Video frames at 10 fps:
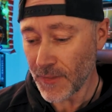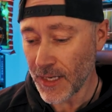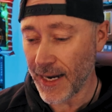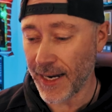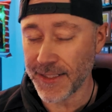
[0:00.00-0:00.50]

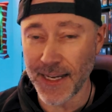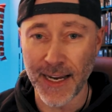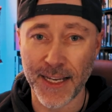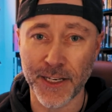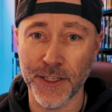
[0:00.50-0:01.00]
I
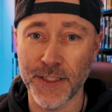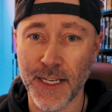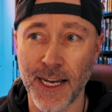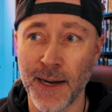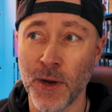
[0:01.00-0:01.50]
had a good
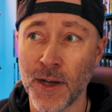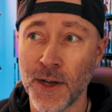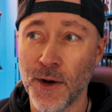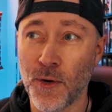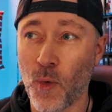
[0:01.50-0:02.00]
time
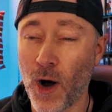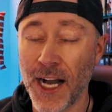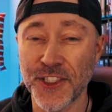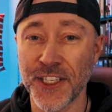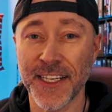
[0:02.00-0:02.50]

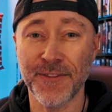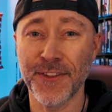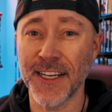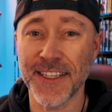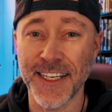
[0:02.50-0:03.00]
watching, if
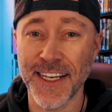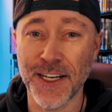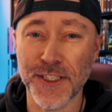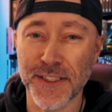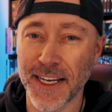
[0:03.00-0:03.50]
nothing
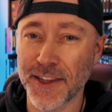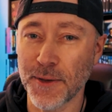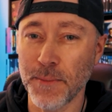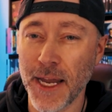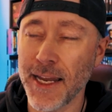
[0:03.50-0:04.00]
else, like the
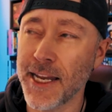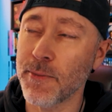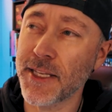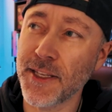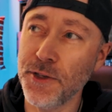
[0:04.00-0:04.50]
mayhem.
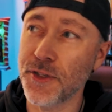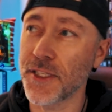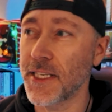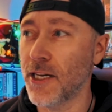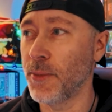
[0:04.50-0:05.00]
Like they used to
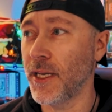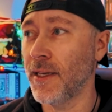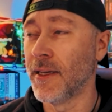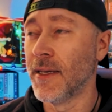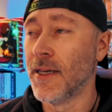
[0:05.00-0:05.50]
tell
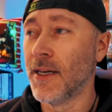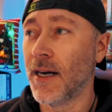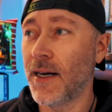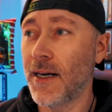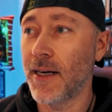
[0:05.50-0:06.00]
me,
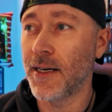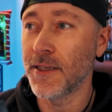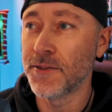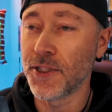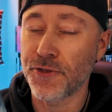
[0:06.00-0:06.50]

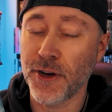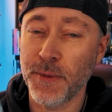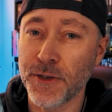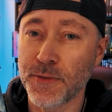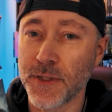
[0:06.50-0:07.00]

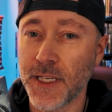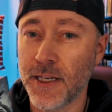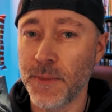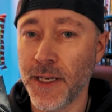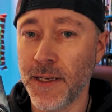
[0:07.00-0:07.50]
distributors would
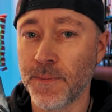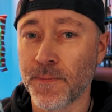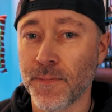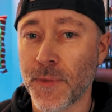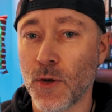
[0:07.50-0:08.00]
tell me
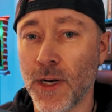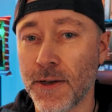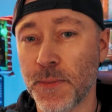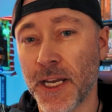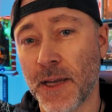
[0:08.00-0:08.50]
when I
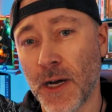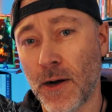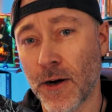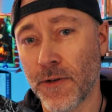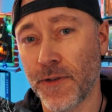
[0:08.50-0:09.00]
was making my
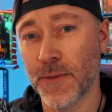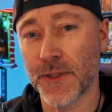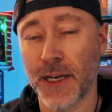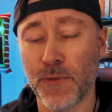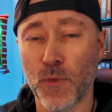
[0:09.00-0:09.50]
horror films,
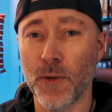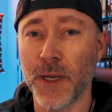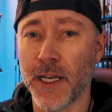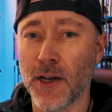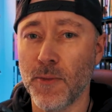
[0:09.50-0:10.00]
they would want me
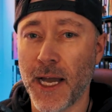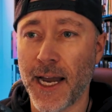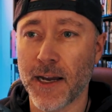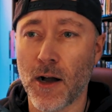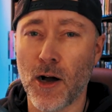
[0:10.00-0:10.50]
to go
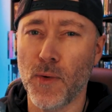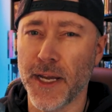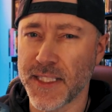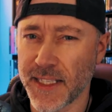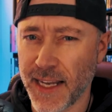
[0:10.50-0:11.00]
back
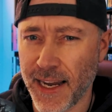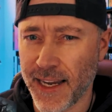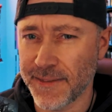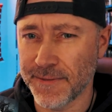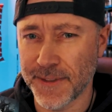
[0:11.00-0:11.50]
always and add,